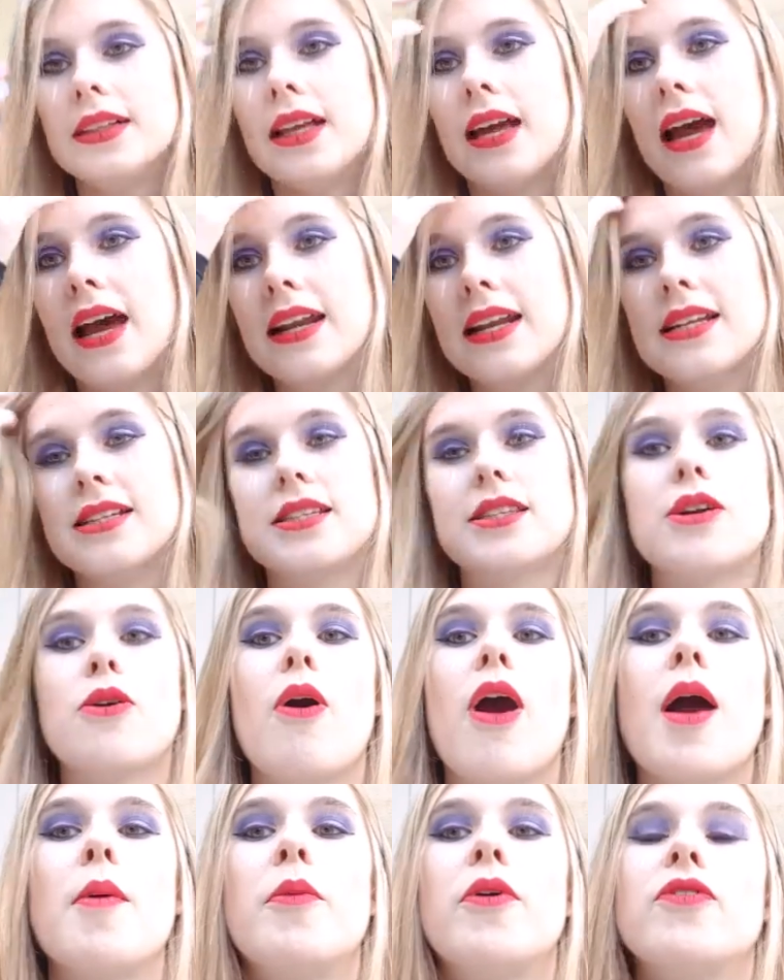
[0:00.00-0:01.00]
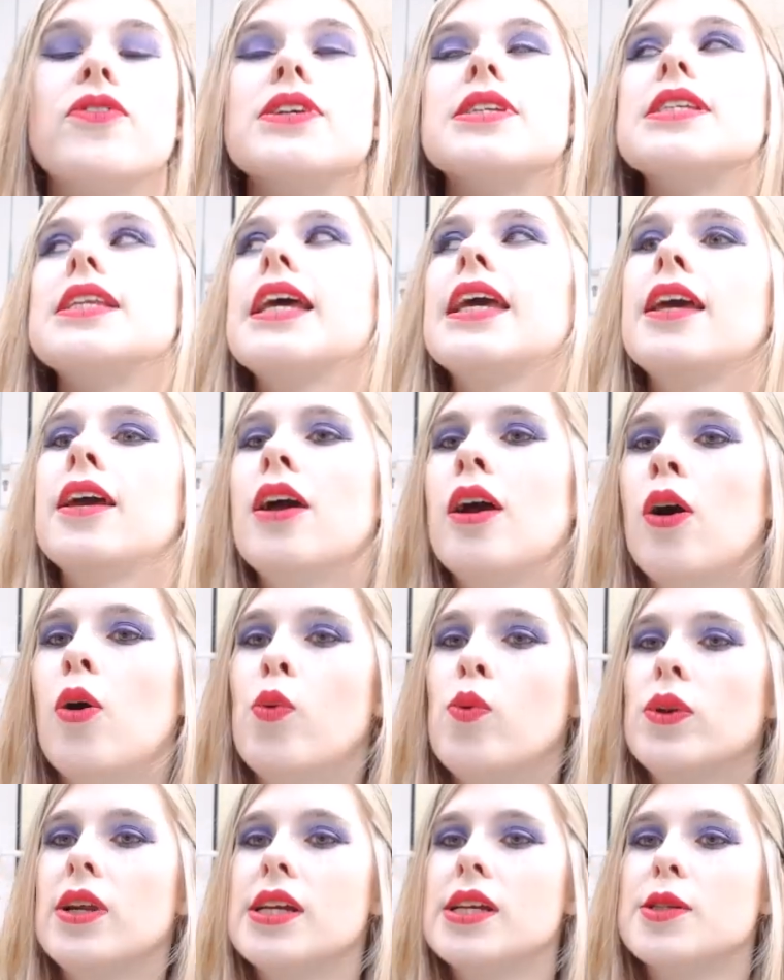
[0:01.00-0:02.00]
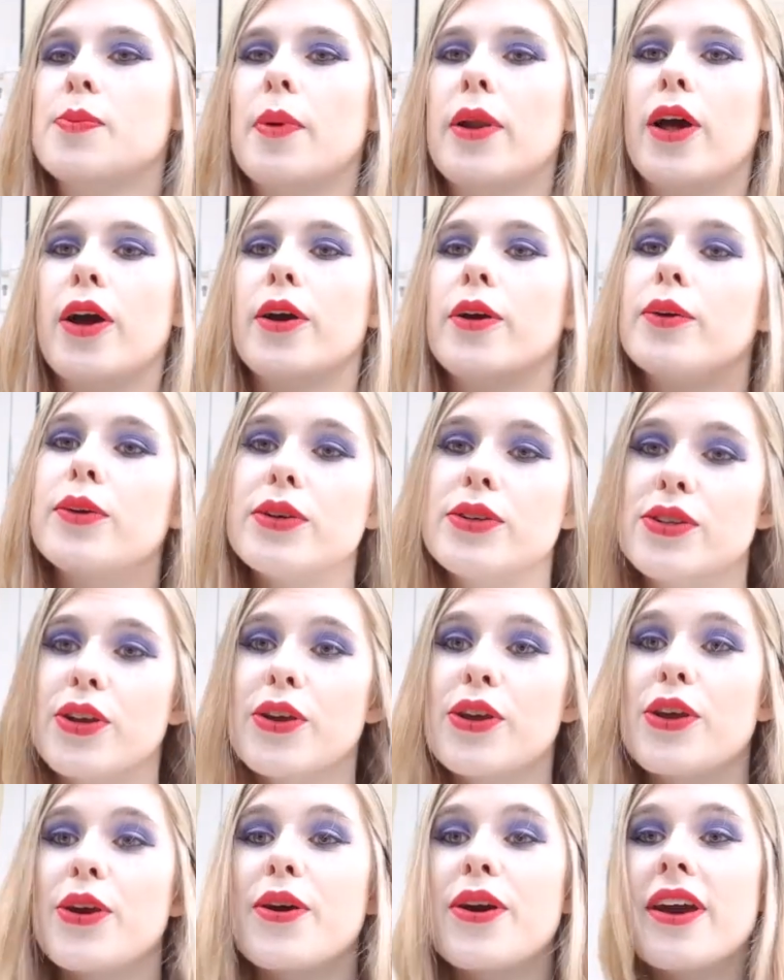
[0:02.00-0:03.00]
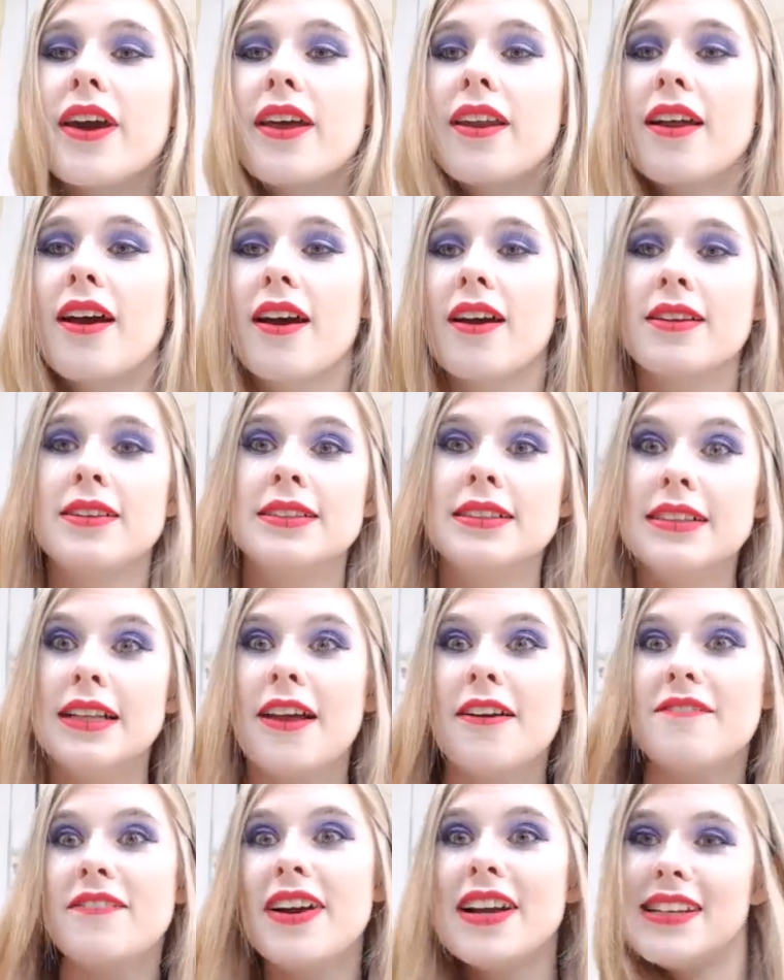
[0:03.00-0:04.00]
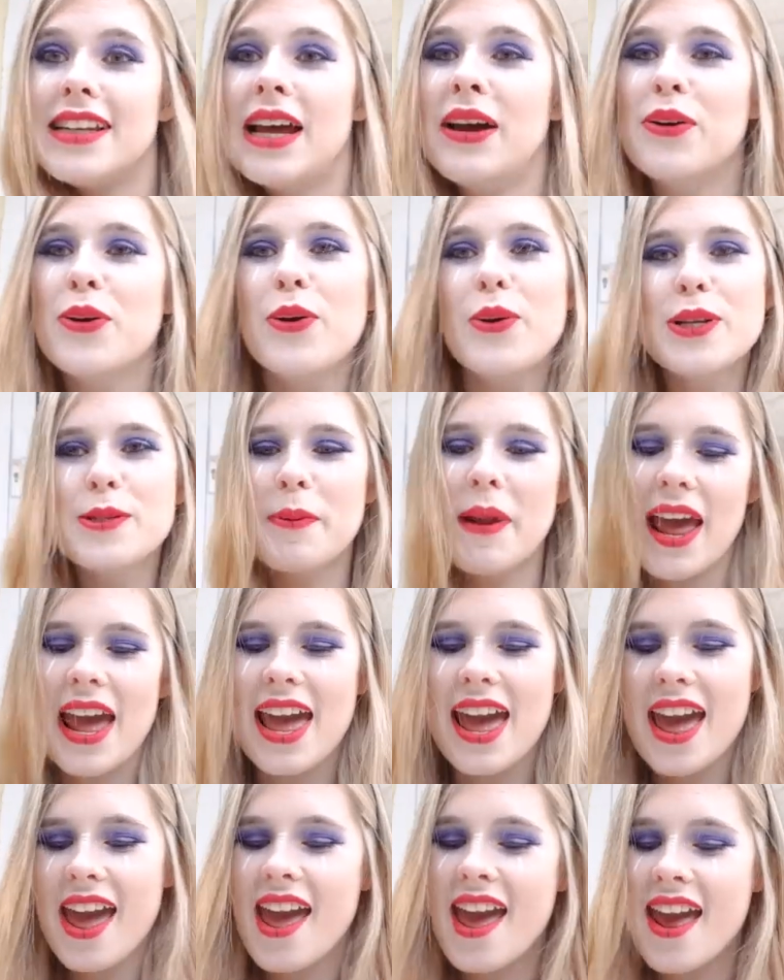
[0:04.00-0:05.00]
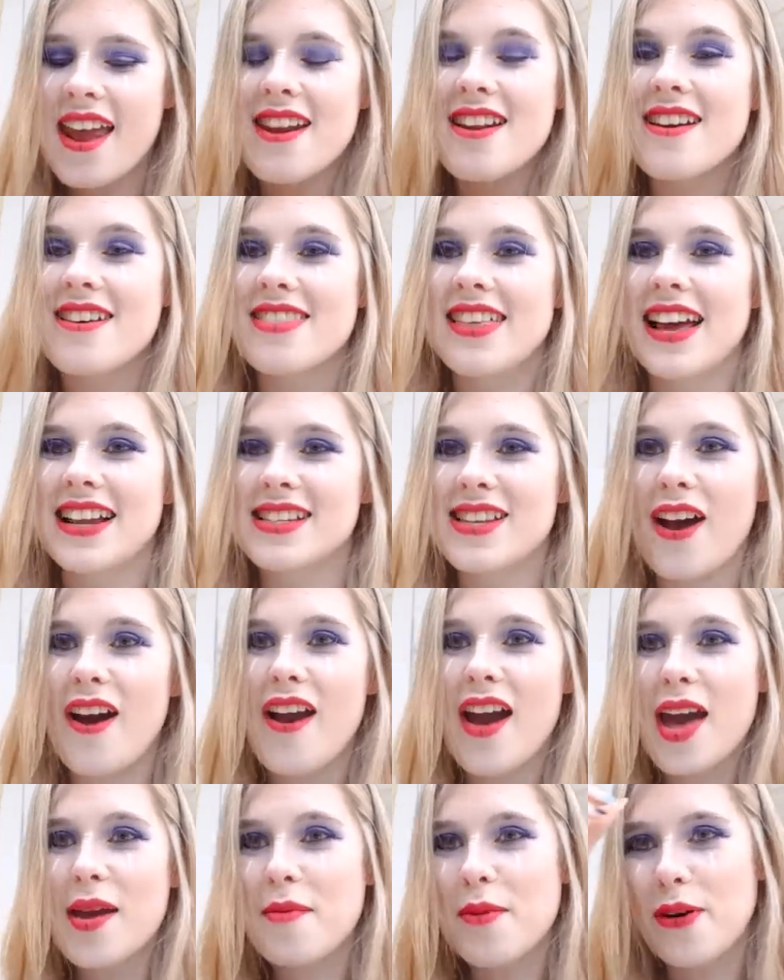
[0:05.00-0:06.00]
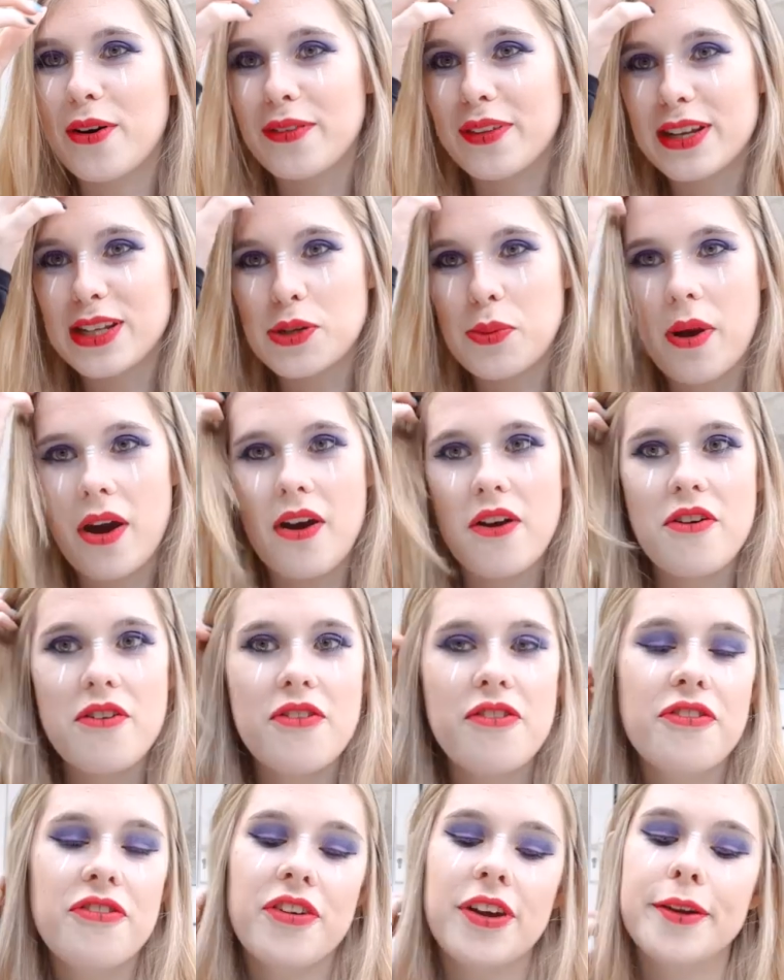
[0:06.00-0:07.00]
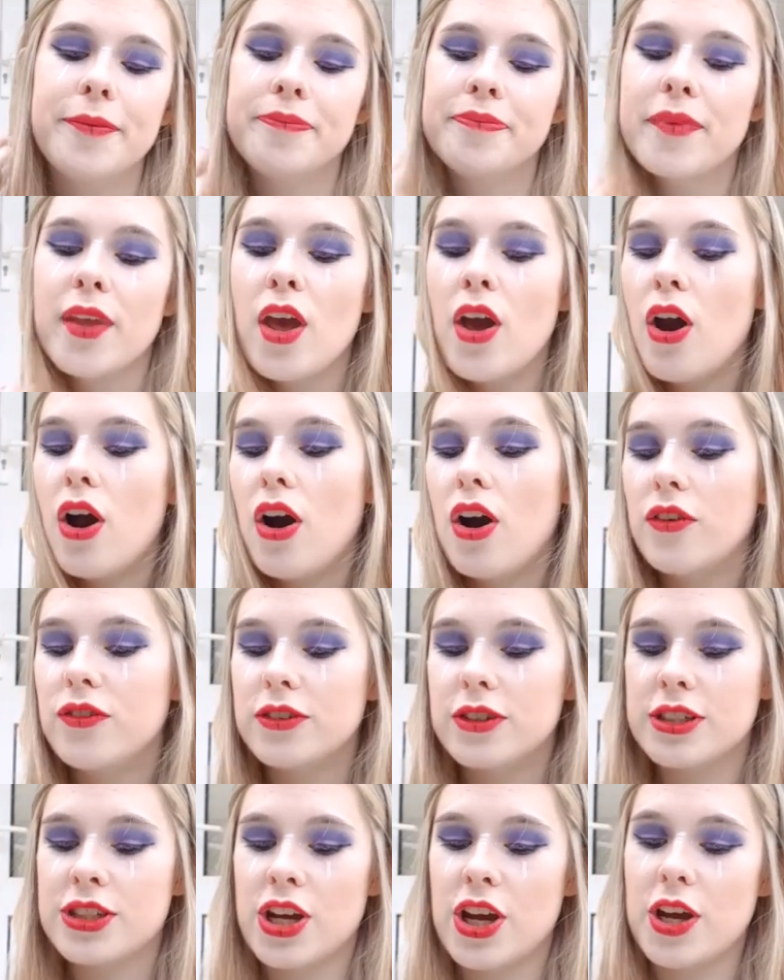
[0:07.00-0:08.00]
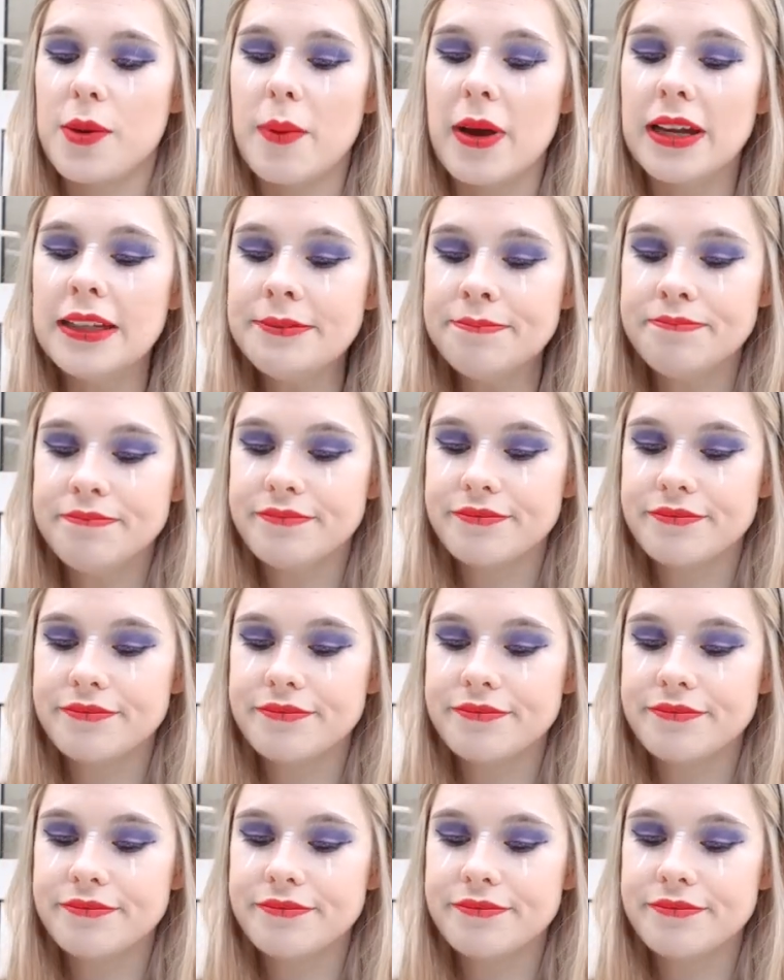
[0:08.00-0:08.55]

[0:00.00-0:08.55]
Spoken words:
and Instagram, obviously, all linked below, so you can find out who's playing at that time on the 12th of October.